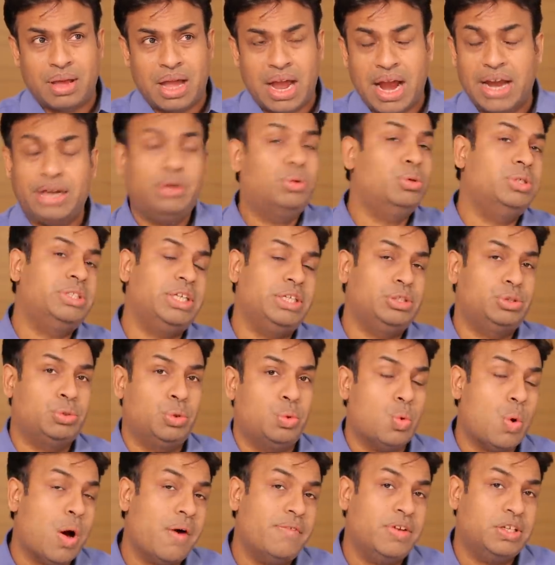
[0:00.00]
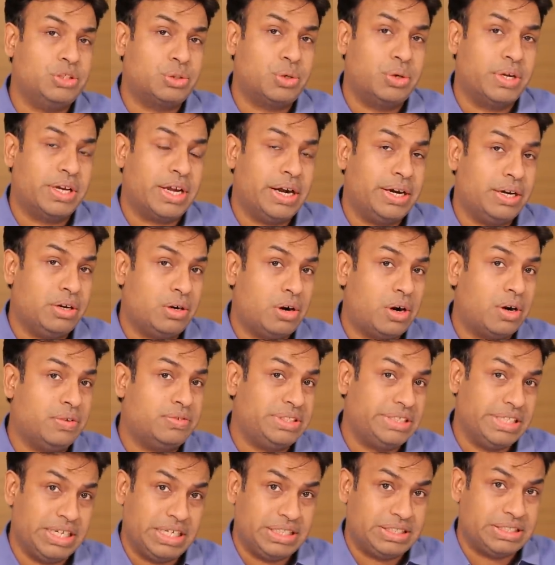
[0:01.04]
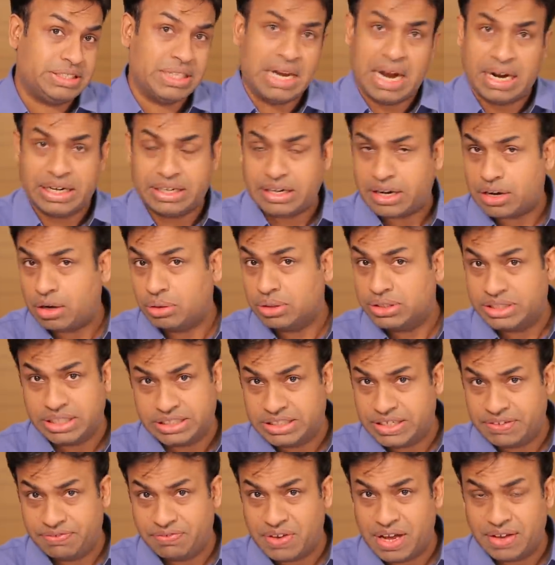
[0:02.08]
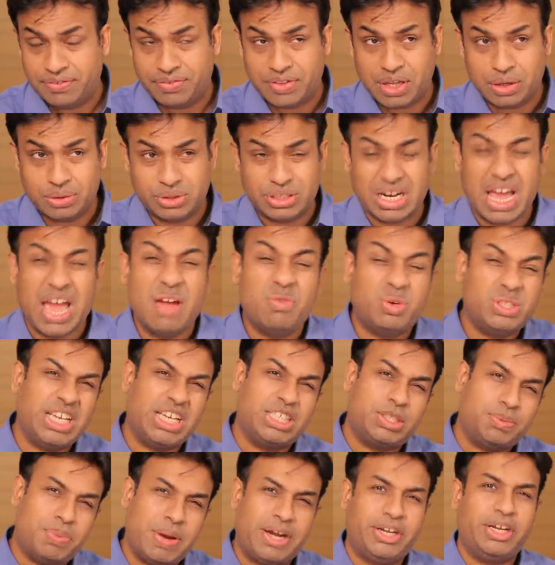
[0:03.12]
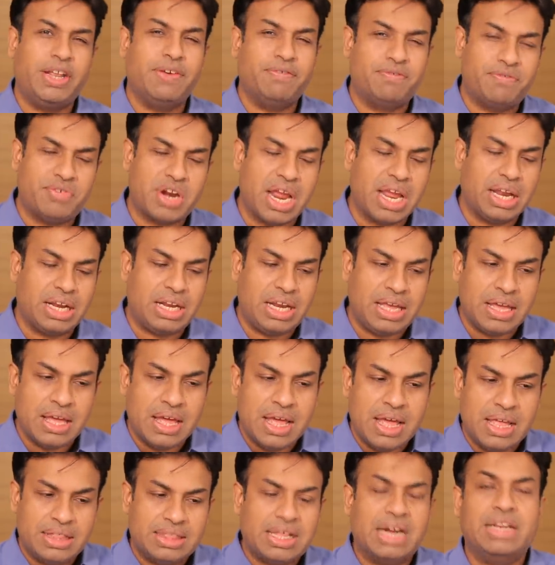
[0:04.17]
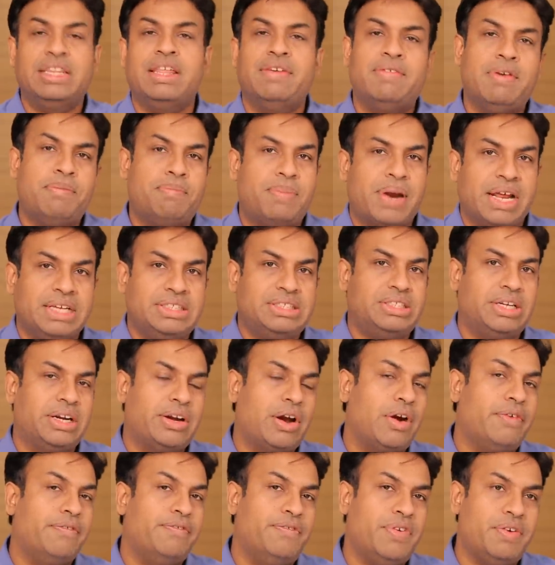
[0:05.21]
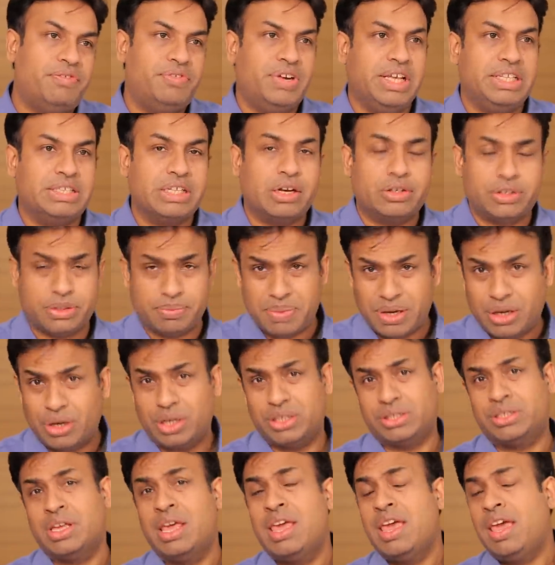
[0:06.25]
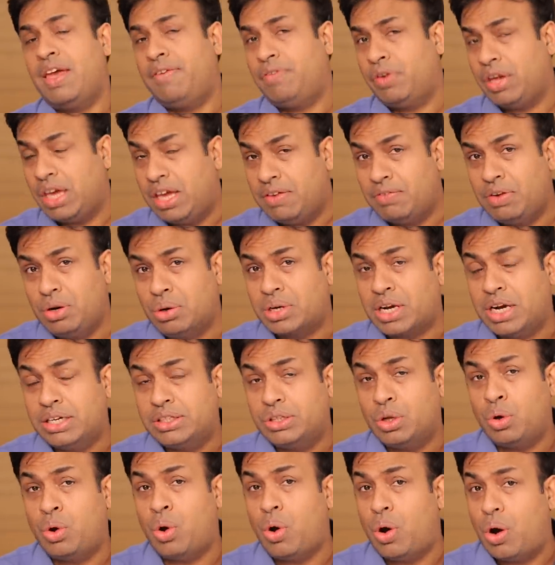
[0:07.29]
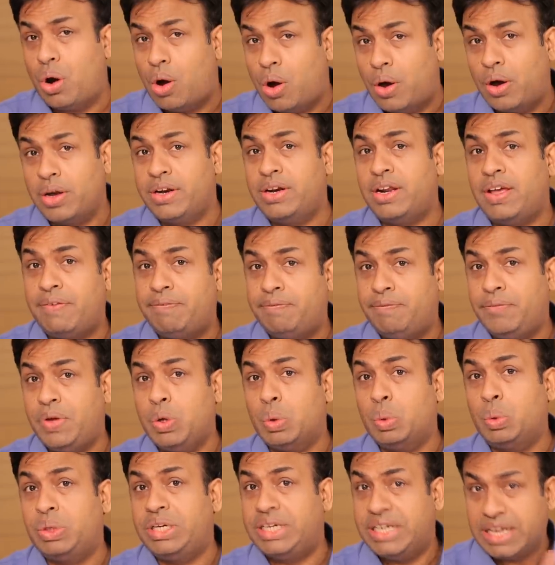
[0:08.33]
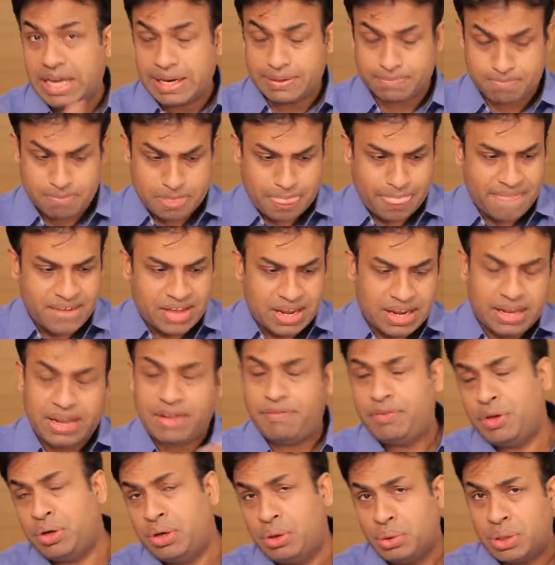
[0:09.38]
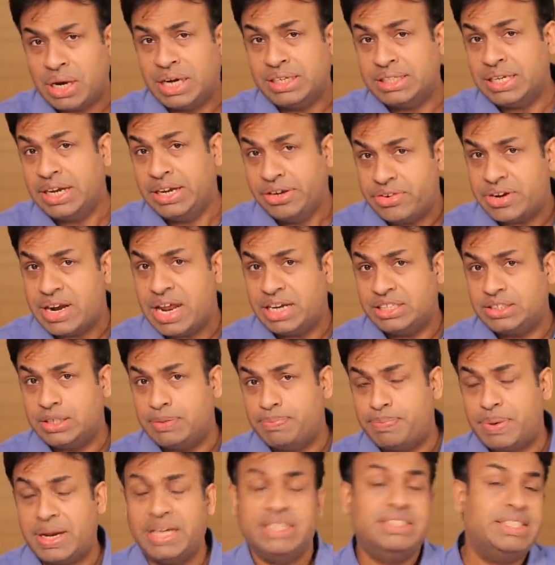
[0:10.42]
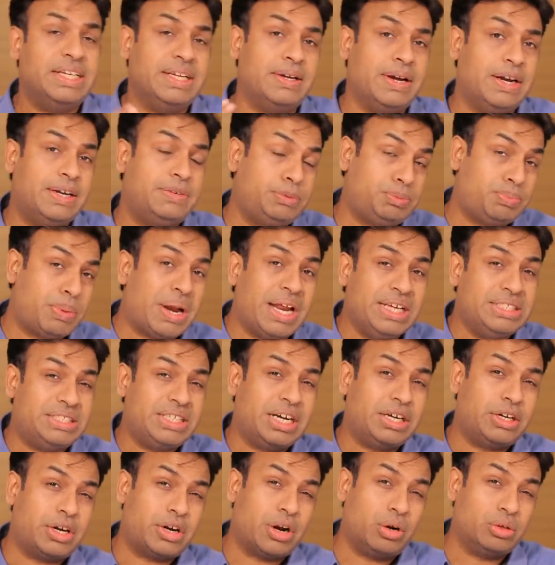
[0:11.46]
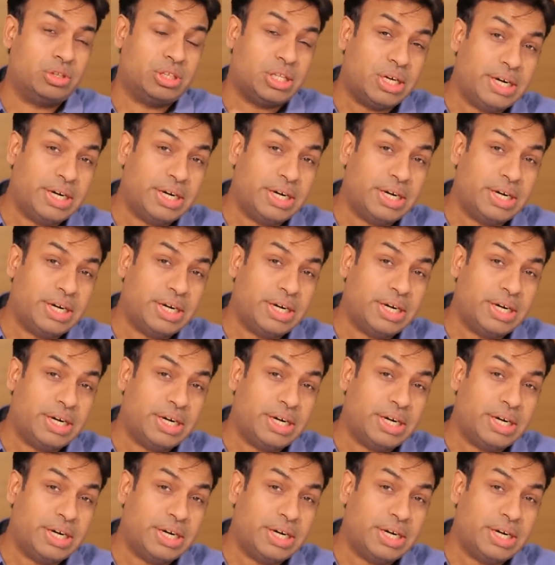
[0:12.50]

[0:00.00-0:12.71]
I don't think so Huawei is going to get a lot of sales at around 65,000. I was expecting, frankly, that they will price it around 50,000, because if you even look at the Honor View 10, if you look at the international pricing, it's priced at around